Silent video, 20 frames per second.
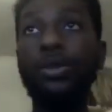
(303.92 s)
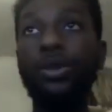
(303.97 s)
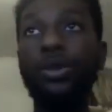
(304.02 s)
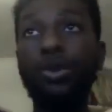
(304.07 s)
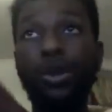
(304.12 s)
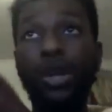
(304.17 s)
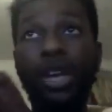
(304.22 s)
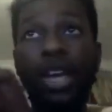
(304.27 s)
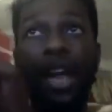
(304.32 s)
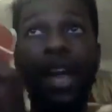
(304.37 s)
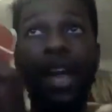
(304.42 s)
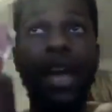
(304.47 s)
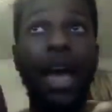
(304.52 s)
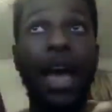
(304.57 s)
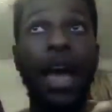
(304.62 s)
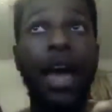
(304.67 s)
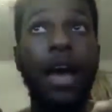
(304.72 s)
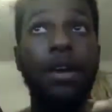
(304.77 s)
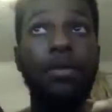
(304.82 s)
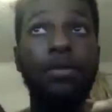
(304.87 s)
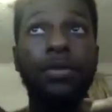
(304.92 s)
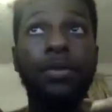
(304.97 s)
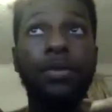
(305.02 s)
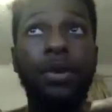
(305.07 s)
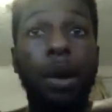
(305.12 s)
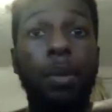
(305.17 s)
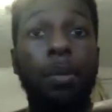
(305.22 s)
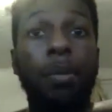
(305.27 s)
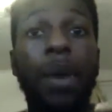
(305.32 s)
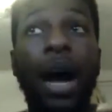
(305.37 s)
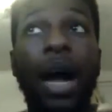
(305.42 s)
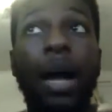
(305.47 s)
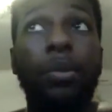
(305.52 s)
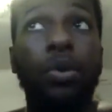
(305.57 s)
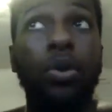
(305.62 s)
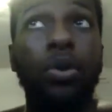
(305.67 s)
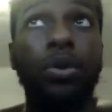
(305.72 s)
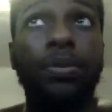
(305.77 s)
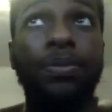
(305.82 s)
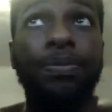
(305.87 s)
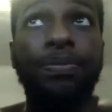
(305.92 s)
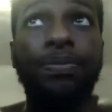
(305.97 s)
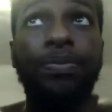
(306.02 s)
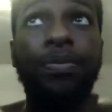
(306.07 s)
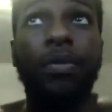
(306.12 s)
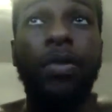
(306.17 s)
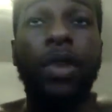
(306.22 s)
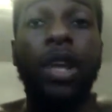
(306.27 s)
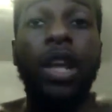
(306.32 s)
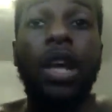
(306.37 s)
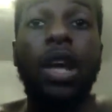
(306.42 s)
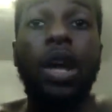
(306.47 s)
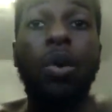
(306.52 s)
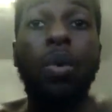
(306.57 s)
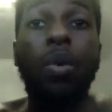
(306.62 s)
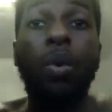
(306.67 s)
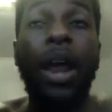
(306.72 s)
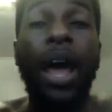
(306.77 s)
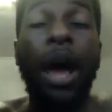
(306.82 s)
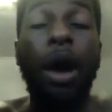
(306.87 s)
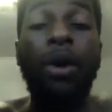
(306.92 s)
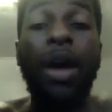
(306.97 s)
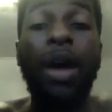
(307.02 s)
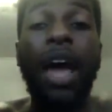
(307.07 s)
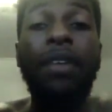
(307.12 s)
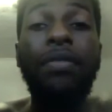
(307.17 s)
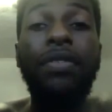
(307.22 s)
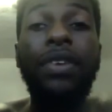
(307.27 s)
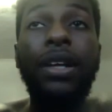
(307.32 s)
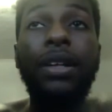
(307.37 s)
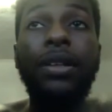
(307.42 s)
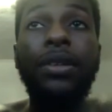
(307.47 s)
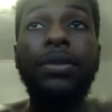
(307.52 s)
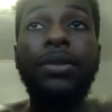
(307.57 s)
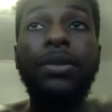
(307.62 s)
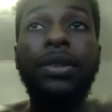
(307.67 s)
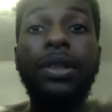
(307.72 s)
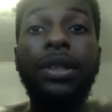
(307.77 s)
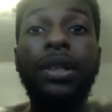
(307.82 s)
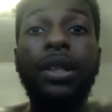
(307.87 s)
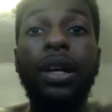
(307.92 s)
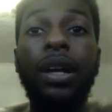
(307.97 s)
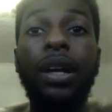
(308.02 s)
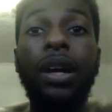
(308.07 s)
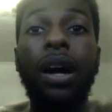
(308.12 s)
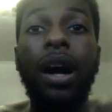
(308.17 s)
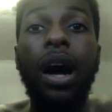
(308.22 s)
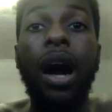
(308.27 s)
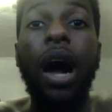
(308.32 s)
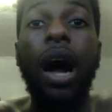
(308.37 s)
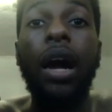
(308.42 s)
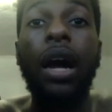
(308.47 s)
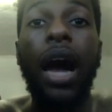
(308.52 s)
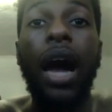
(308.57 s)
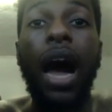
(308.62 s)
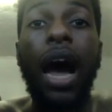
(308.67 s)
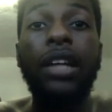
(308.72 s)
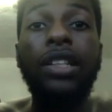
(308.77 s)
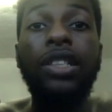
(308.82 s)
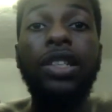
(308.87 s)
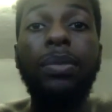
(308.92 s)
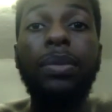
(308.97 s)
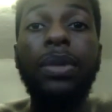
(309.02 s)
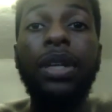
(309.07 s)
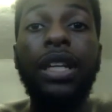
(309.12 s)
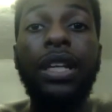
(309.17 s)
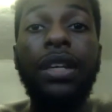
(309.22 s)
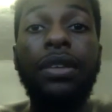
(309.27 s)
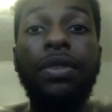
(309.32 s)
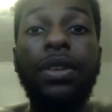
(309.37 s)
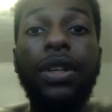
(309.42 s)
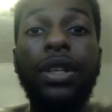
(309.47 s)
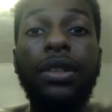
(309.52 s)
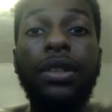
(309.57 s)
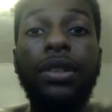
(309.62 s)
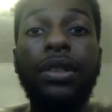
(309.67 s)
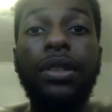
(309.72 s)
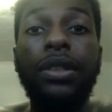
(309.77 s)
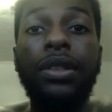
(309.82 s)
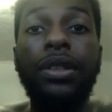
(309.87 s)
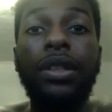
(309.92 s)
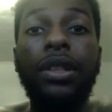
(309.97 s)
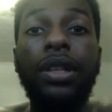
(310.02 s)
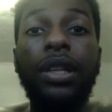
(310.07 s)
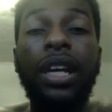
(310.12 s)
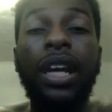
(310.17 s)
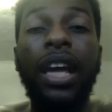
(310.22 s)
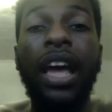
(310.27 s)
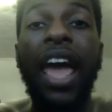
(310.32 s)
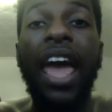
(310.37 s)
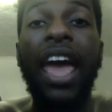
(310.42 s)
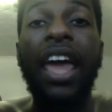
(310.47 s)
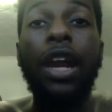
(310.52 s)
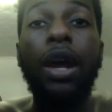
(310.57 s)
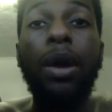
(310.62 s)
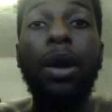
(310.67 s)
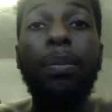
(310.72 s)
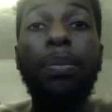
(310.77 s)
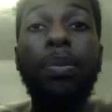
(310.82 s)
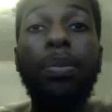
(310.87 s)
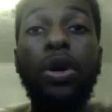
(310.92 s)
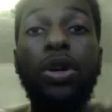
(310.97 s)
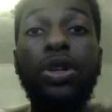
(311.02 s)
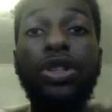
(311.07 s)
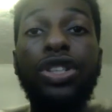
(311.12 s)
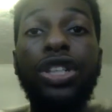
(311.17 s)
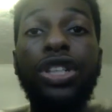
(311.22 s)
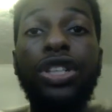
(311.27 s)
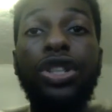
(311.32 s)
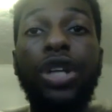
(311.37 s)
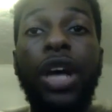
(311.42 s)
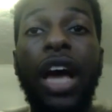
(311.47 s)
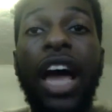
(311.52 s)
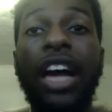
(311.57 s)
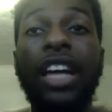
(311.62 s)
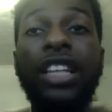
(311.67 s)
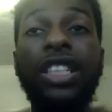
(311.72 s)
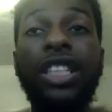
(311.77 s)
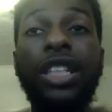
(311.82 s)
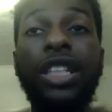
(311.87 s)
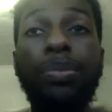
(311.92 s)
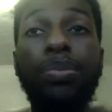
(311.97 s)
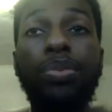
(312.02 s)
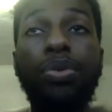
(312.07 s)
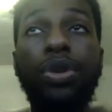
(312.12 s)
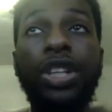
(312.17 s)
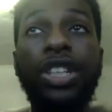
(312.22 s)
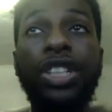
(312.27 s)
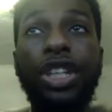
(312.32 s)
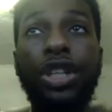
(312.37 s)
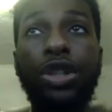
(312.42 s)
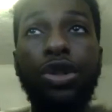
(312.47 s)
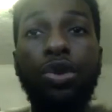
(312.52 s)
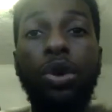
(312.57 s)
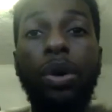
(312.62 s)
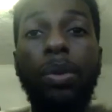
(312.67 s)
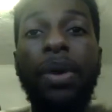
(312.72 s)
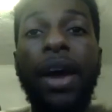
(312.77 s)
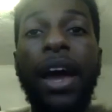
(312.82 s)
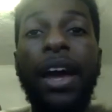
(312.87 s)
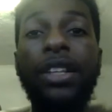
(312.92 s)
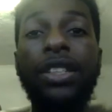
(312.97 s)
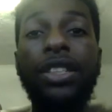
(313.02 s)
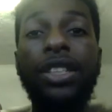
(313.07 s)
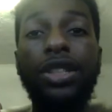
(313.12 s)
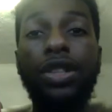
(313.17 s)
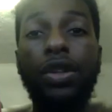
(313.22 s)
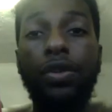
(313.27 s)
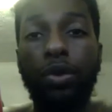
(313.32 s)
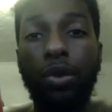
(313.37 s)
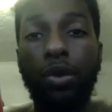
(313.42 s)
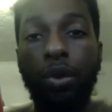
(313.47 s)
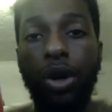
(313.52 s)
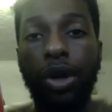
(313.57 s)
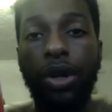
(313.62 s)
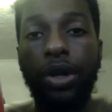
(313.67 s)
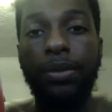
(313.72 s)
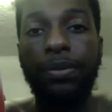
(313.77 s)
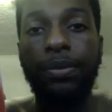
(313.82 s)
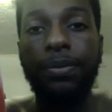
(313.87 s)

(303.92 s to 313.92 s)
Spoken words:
You can't have a Bible without having a God to believe in and a person to actually preach and do the practices of the word.